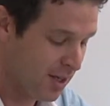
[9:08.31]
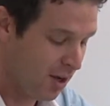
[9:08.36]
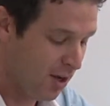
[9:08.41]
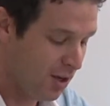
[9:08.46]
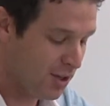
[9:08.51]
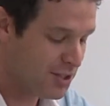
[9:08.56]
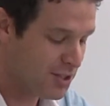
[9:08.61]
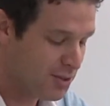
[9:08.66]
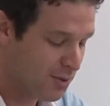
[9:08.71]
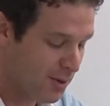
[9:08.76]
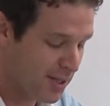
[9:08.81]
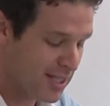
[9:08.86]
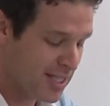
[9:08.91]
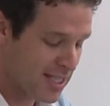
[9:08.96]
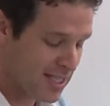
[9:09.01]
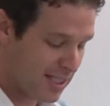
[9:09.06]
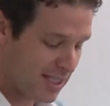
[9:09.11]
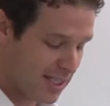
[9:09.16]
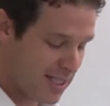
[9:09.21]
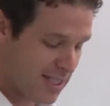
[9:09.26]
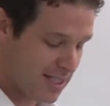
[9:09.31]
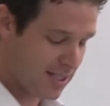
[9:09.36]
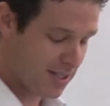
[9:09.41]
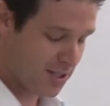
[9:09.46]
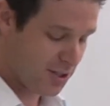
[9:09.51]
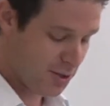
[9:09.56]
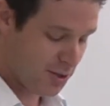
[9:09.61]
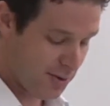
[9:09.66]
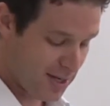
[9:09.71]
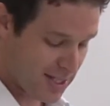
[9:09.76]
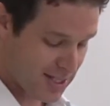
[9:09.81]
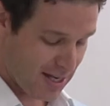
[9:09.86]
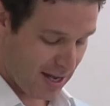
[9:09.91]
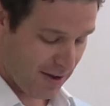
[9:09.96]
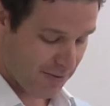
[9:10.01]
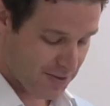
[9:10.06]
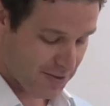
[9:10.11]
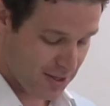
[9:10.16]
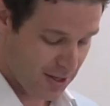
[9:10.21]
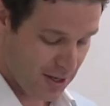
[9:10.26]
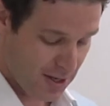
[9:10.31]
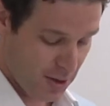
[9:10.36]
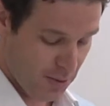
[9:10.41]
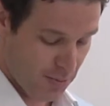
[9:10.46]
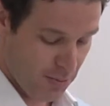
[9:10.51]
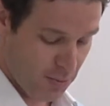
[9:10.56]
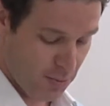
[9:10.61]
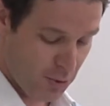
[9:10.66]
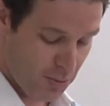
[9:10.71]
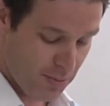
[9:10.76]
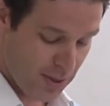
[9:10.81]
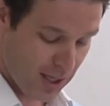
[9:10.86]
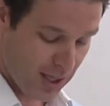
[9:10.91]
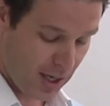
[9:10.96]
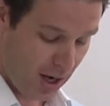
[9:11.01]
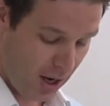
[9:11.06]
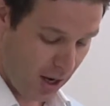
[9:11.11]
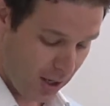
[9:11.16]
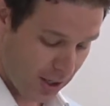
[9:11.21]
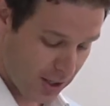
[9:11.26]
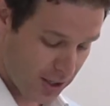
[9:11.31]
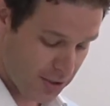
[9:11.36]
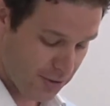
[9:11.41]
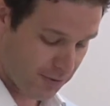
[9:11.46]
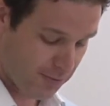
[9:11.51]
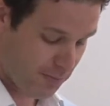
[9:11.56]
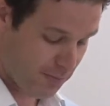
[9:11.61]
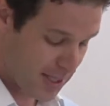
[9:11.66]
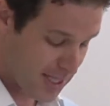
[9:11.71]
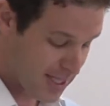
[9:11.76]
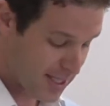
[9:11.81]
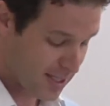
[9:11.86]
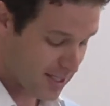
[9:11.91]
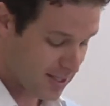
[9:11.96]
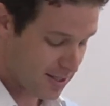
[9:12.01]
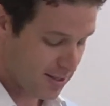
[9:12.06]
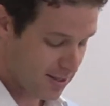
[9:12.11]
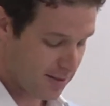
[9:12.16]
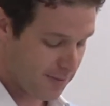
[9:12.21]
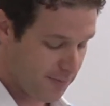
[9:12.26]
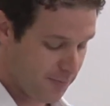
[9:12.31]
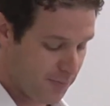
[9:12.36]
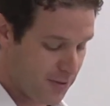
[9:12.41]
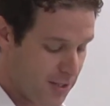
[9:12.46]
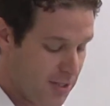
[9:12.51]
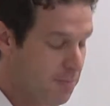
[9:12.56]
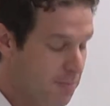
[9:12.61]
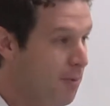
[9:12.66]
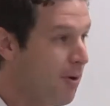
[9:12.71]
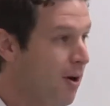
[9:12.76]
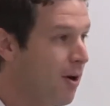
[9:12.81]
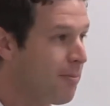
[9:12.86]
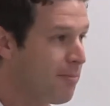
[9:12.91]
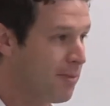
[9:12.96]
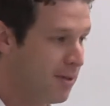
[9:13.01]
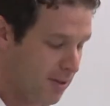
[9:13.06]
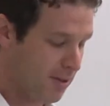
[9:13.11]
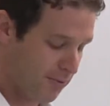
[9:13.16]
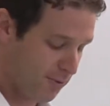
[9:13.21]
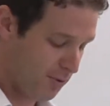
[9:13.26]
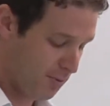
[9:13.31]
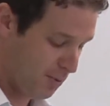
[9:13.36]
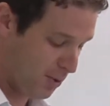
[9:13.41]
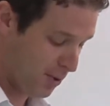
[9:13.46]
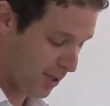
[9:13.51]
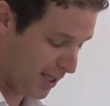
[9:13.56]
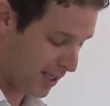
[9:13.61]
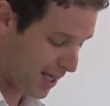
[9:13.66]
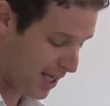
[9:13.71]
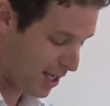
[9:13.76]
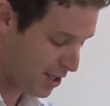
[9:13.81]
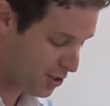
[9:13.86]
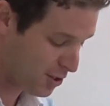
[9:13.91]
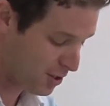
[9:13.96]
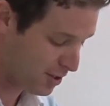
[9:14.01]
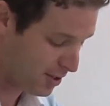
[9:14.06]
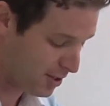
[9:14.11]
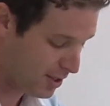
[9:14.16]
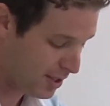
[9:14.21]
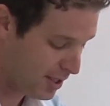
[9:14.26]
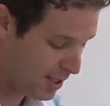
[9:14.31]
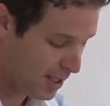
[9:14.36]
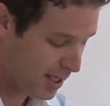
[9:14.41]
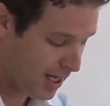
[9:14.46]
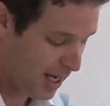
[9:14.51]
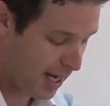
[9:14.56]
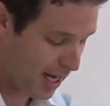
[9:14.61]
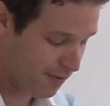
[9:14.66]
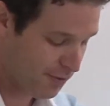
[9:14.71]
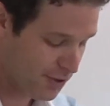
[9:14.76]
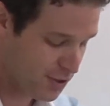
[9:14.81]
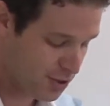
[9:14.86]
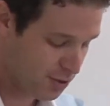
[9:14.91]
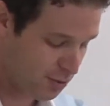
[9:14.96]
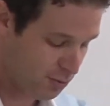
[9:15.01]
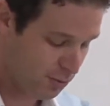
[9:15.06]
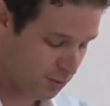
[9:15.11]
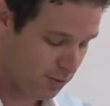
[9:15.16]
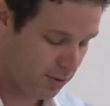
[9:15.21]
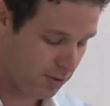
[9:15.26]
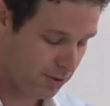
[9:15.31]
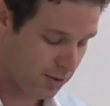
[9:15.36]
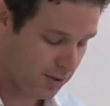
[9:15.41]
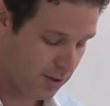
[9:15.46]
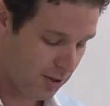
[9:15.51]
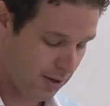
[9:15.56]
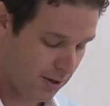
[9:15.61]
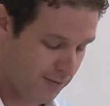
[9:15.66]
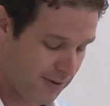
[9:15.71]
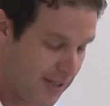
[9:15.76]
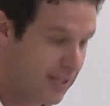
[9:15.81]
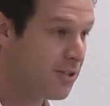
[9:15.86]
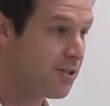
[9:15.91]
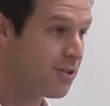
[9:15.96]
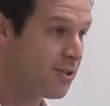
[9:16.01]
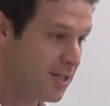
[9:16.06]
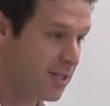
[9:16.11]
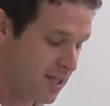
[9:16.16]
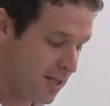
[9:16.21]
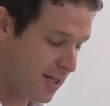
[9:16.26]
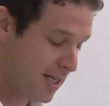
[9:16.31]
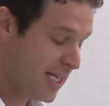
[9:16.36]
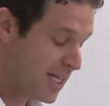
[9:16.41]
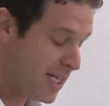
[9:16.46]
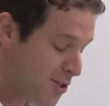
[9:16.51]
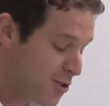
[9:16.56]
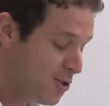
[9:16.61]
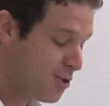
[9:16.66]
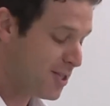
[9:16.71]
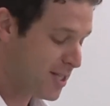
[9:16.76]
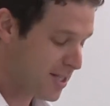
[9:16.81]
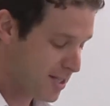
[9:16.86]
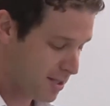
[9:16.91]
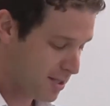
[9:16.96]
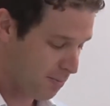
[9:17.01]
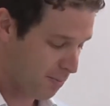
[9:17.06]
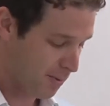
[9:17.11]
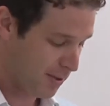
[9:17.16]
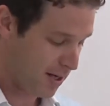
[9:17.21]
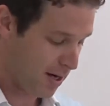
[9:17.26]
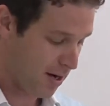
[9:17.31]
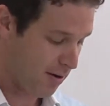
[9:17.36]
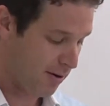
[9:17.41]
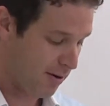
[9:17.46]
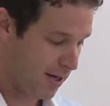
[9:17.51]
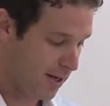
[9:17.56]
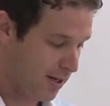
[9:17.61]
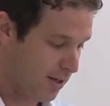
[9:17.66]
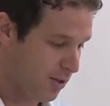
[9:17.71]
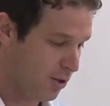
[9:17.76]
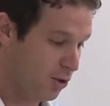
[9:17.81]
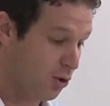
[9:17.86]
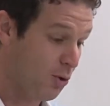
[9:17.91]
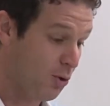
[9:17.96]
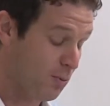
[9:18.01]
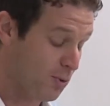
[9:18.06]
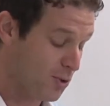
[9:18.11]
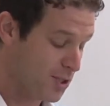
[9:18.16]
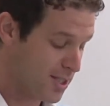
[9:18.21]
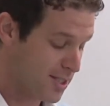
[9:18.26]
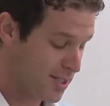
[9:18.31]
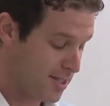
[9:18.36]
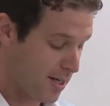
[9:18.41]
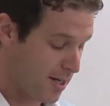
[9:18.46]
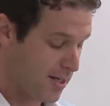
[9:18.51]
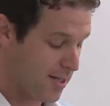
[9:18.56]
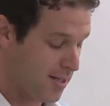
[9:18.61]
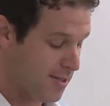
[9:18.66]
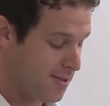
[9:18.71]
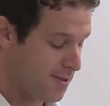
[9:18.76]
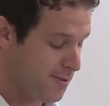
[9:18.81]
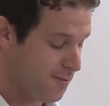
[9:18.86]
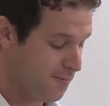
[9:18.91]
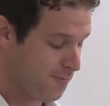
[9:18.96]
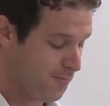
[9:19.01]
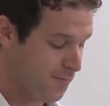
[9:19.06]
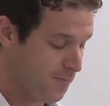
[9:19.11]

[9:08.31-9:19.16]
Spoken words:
Also on this list is USF's Muma College of Business, the Department of Communication, and the School of Interdisciplinary Global Studies.